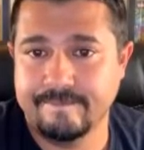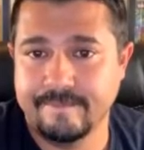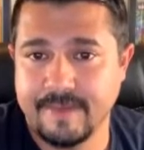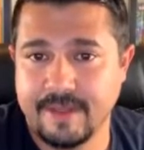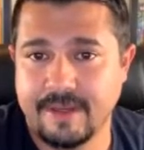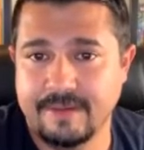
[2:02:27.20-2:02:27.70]

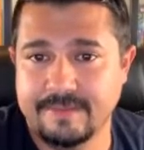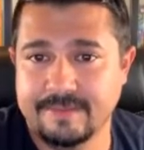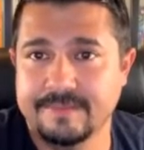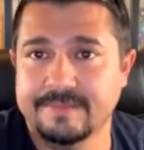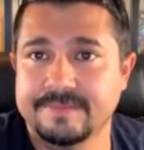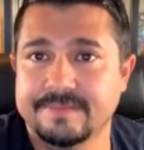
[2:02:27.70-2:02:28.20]
Okay.
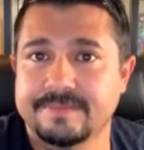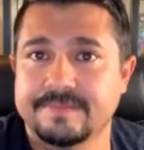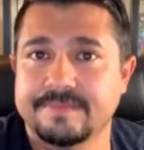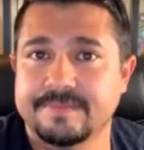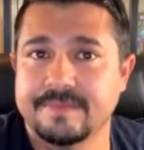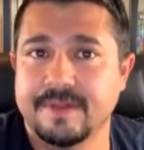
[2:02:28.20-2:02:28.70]

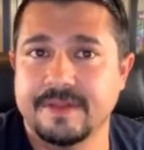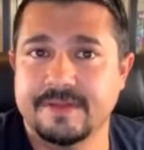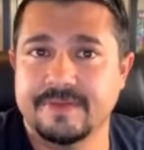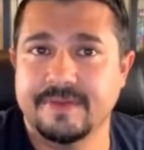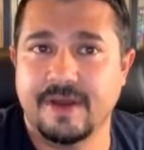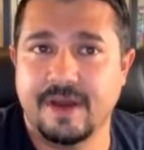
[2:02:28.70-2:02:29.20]

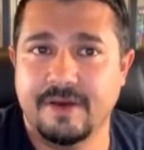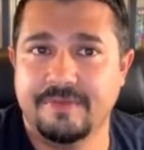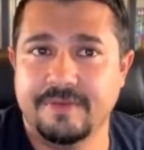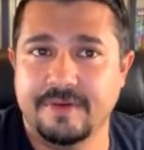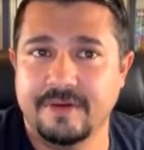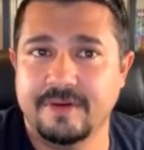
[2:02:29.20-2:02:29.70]
Thanks for the
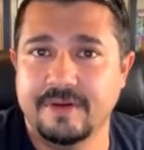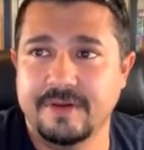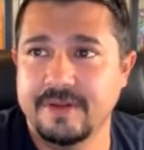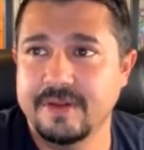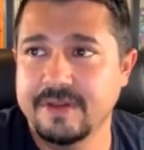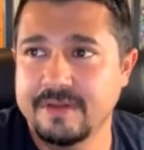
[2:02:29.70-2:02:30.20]
offer.
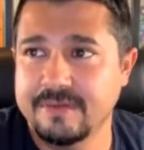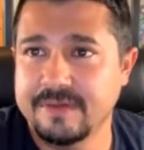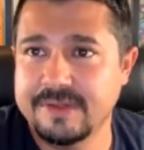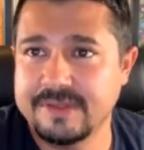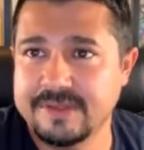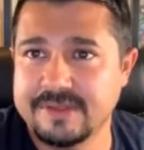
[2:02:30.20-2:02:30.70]

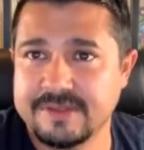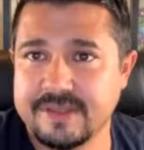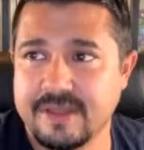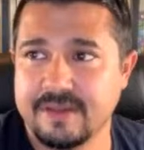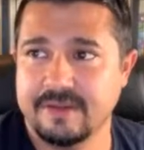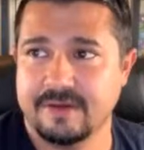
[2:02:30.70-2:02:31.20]
He's gonna
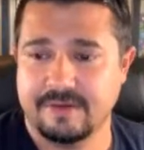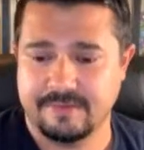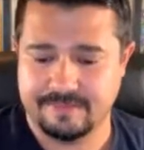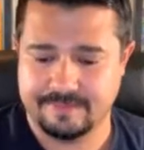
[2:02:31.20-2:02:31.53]
stay there.